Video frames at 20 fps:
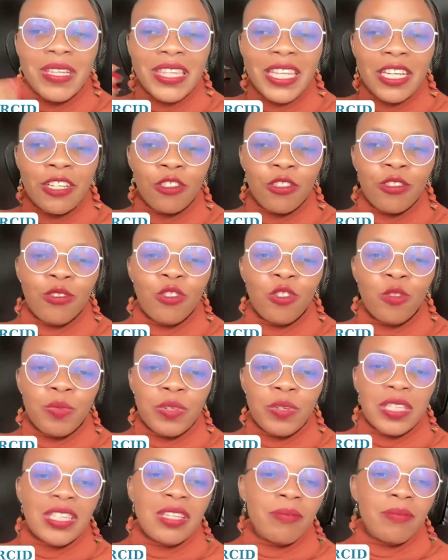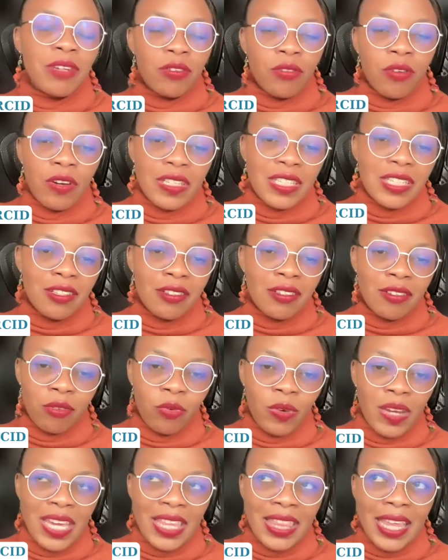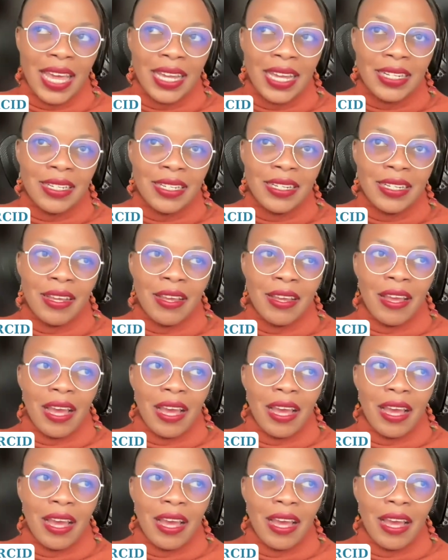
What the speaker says: but they don't put them across in a way that